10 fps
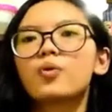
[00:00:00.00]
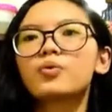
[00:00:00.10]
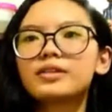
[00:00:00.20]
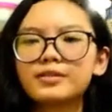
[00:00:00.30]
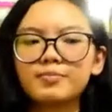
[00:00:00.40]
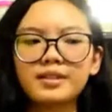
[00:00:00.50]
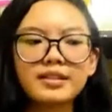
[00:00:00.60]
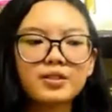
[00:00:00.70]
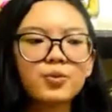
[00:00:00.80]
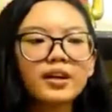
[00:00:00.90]
which
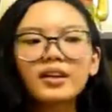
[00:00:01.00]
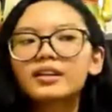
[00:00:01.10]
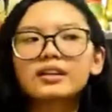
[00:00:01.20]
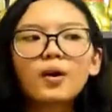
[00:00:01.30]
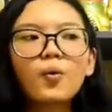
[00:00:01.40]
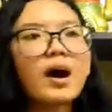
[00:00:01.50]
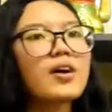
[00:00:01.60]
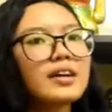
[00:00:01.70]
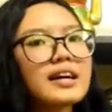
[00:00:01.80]
means we can't go out